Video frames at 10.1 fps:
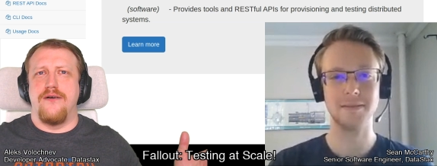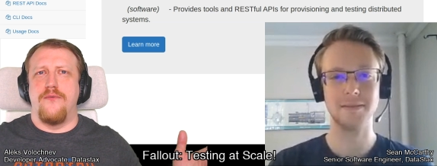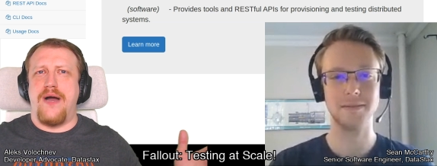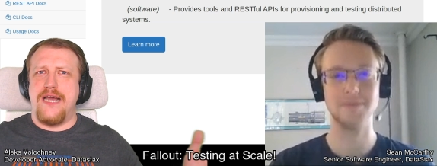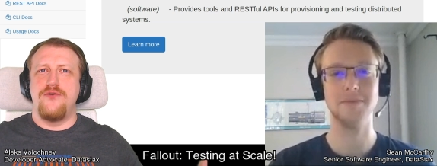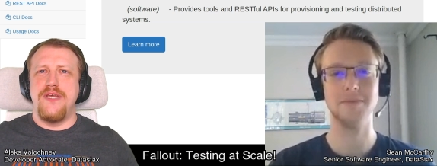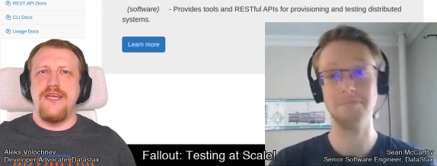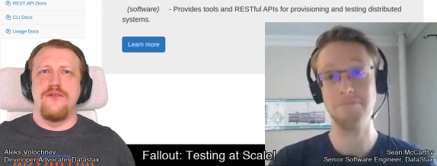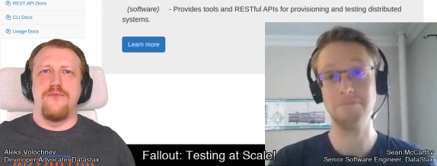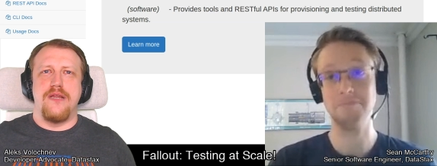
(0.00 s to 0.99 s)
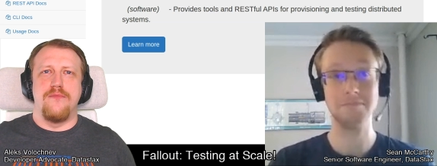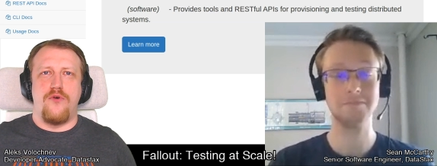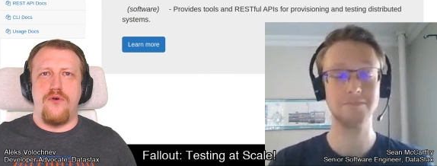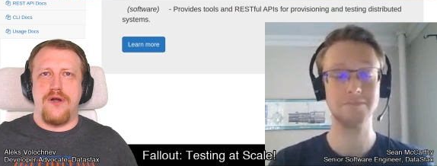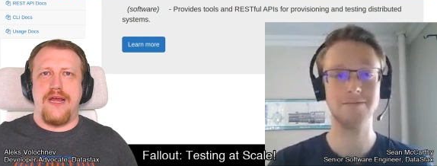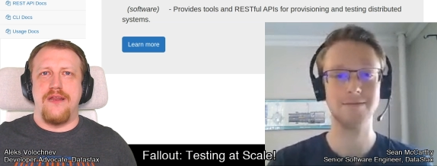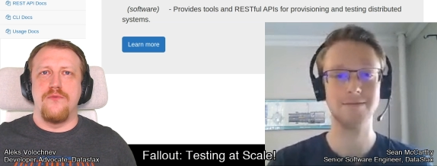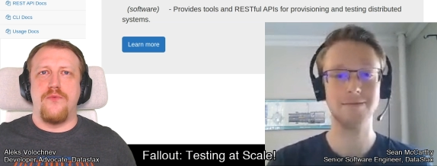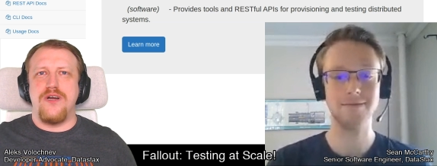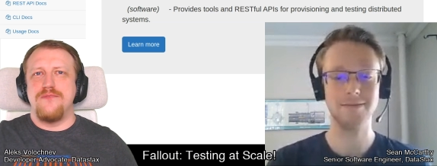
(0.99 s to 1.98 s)
Speaker 1: why do we need one more,
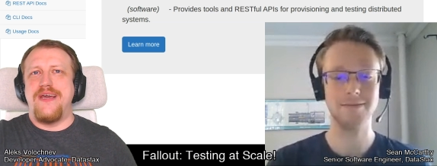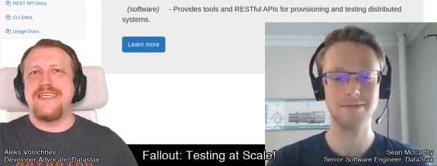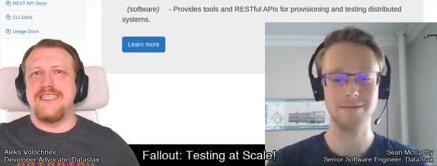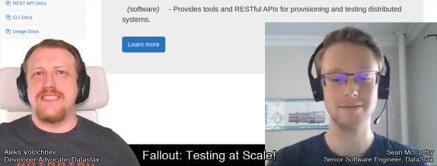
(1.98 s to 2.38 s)
and what makes it